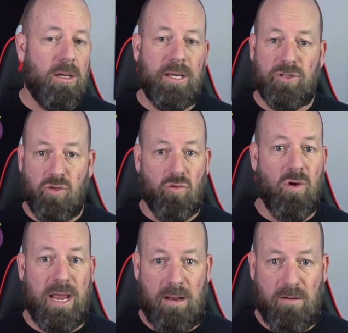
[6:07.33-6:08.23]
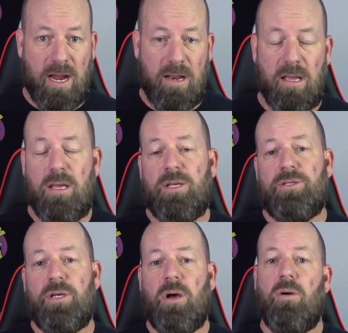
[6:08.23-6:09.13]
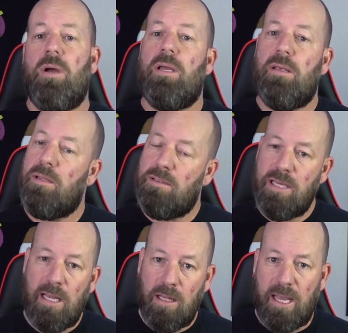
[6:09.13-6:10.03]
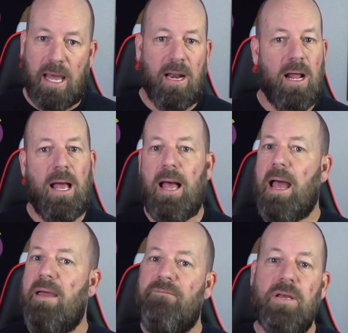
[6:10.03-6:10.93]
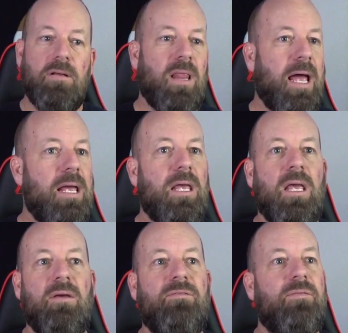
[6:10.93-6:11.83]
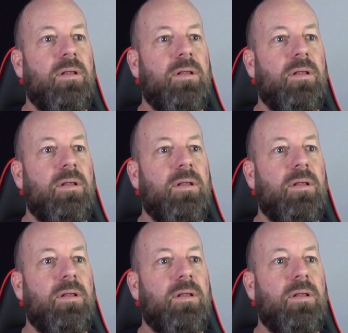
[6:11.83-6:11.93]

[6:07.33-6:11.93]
It's great, right? So take a look at it. I feel like if